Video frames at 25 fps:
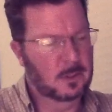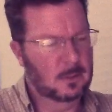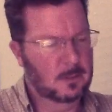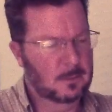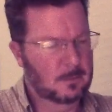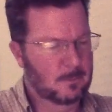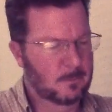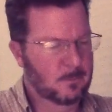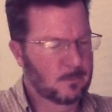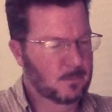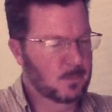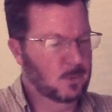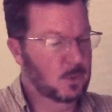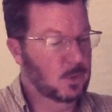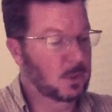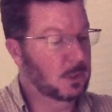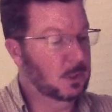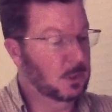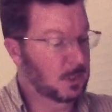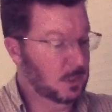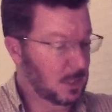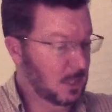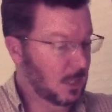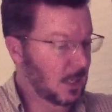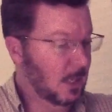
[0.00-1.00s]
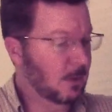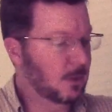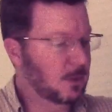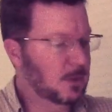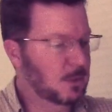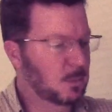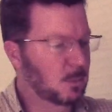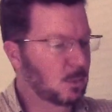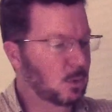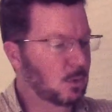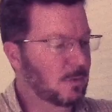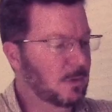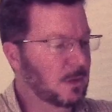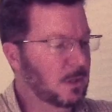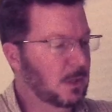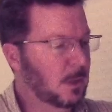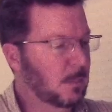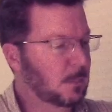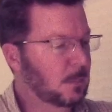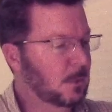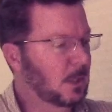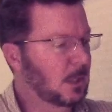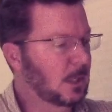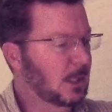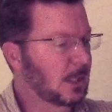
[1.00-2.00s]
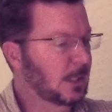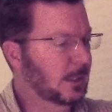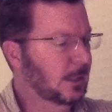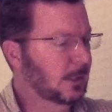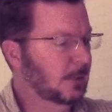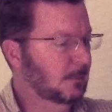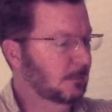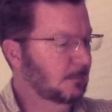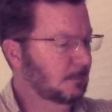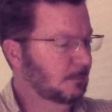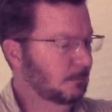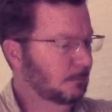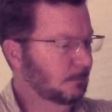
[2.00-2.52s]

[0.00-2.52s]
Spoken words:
You can see how it's moving up the line.